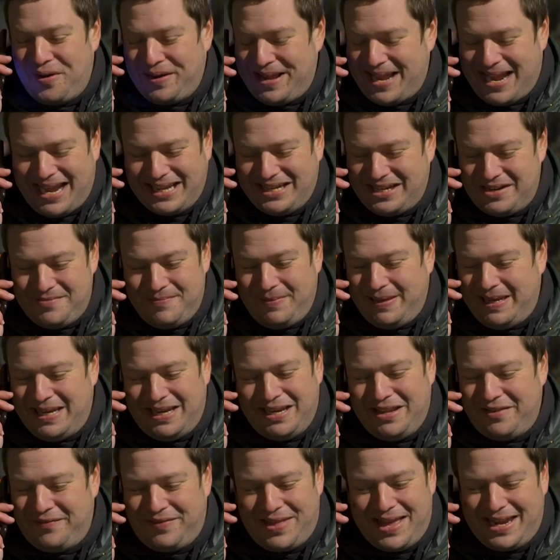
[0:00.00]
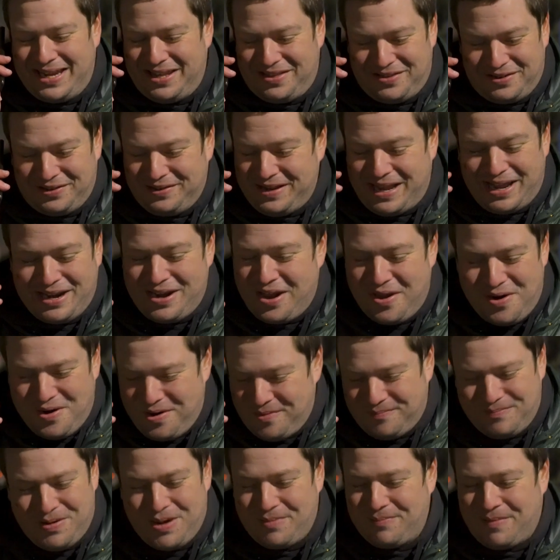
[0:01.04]
Yeah, I didn't mean any of that either. Yeah, no, no, no.
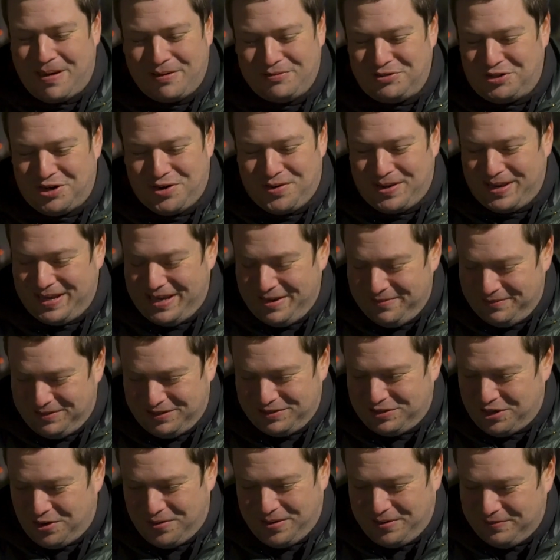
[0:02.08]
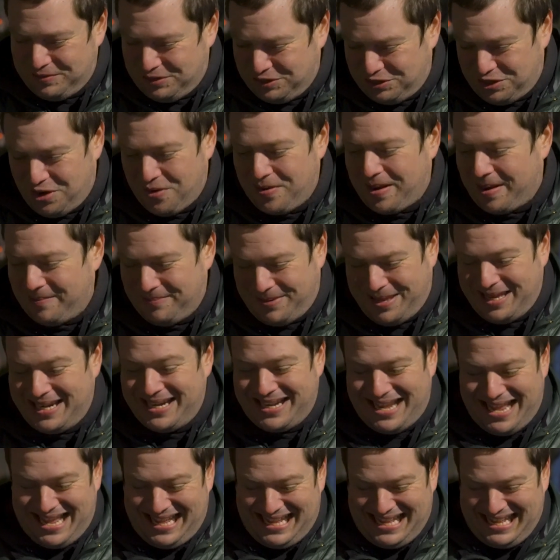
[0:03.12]
Nope, I was joking. It was a joke. It was a joke. I'm
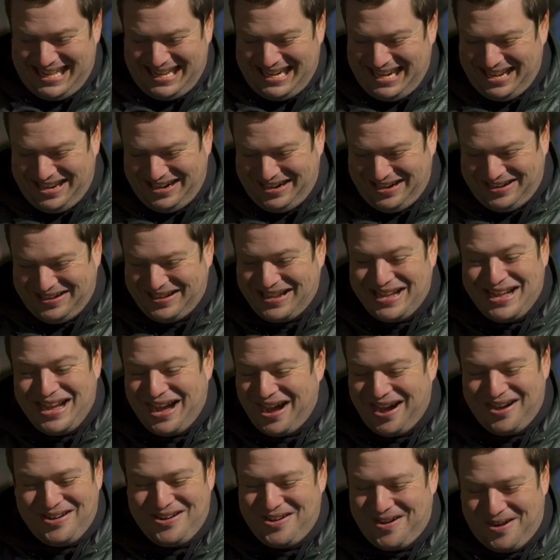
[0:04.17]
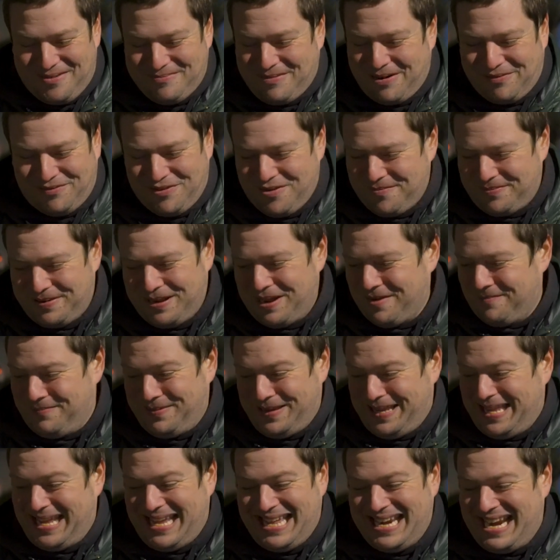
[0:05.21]
kidding. no, no. Oh, no, I'm never opening up
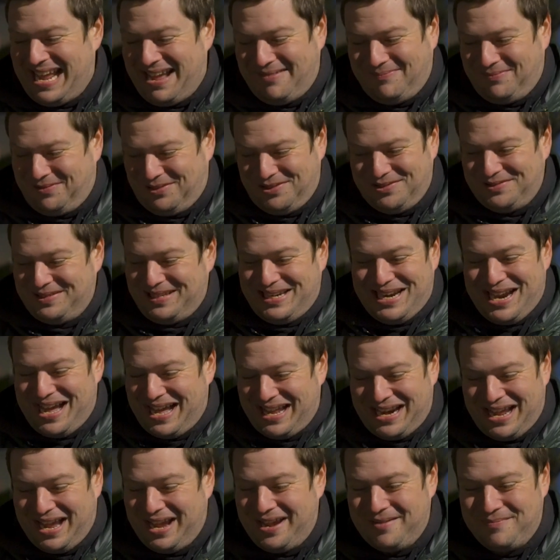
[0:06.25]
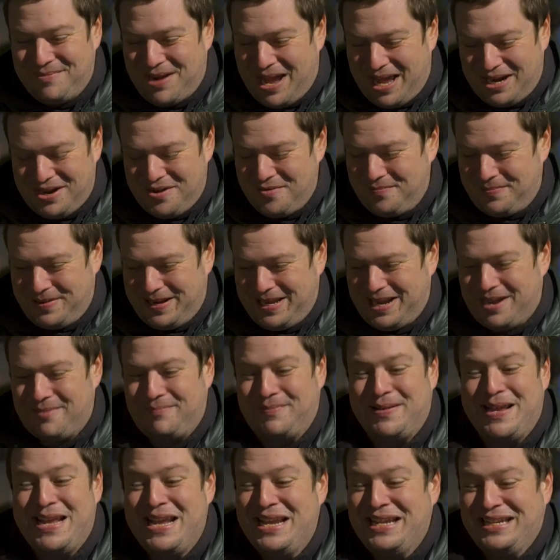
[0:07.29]
again. Absolutely not. I am not opening up
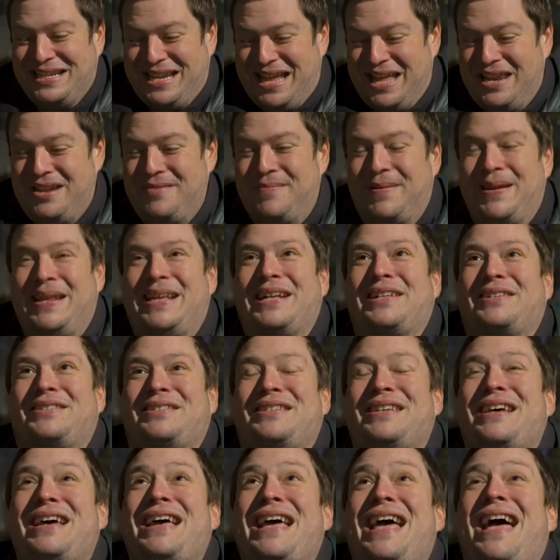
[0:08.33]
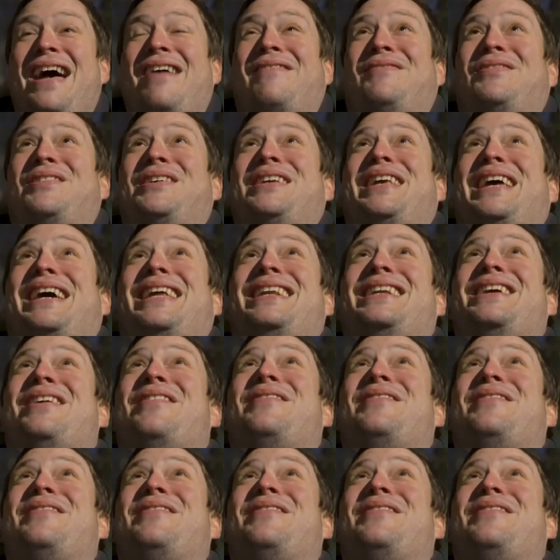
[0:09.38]
to anybody else ever again.